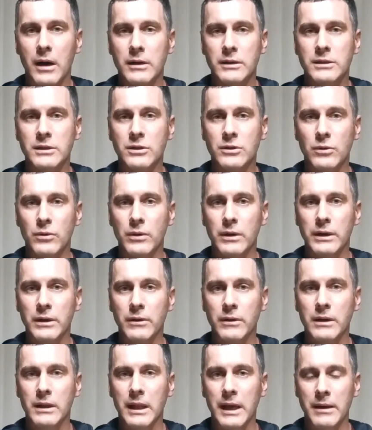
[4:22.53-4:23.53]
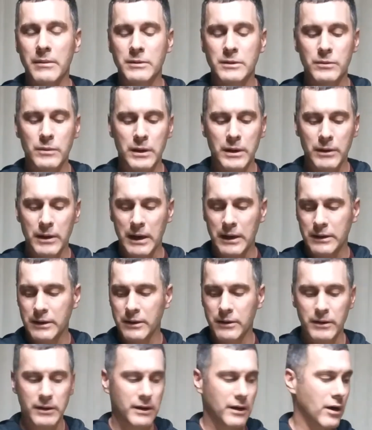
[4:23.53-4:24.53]
store your clams while you're out
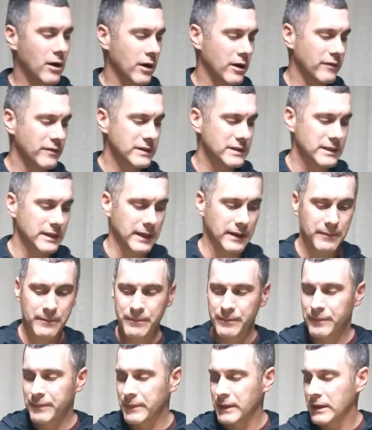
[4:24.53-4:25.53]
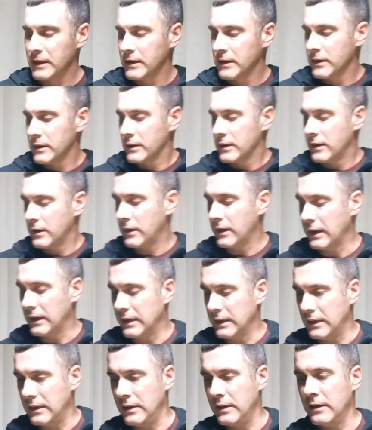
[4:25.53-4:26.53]
there harvesting. All right,
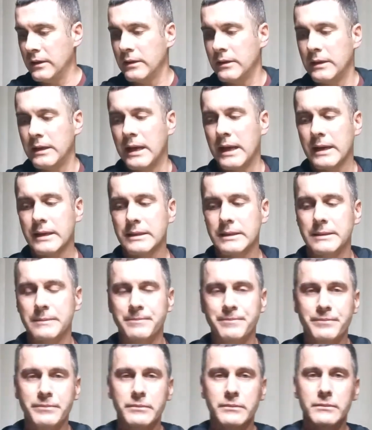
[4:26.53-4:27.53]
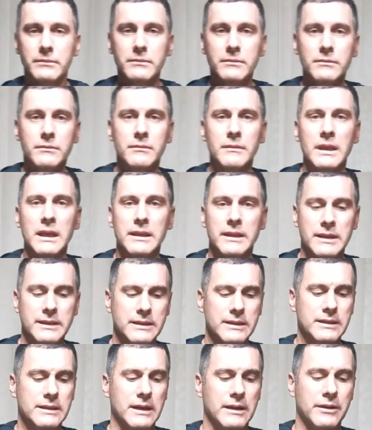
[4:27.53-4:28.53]
next,
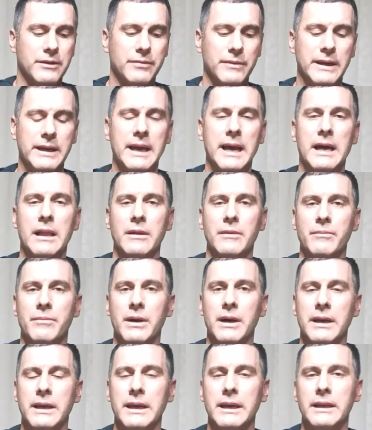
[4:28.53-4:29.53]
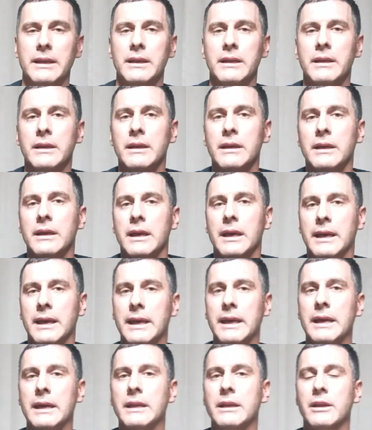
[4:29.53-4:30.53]
this is a 3-gallon bucket.
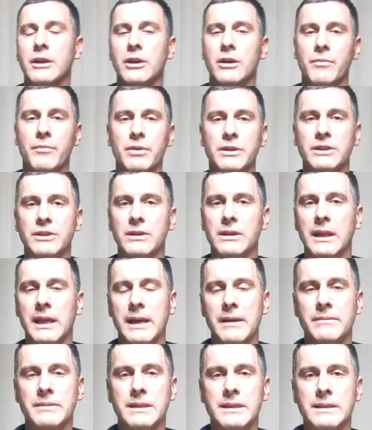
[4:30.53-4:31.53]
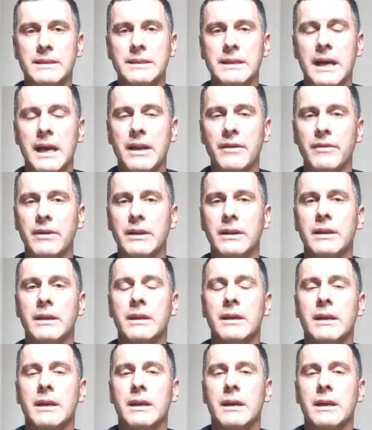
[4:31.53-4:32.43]
Again, you can put your clams inside of it.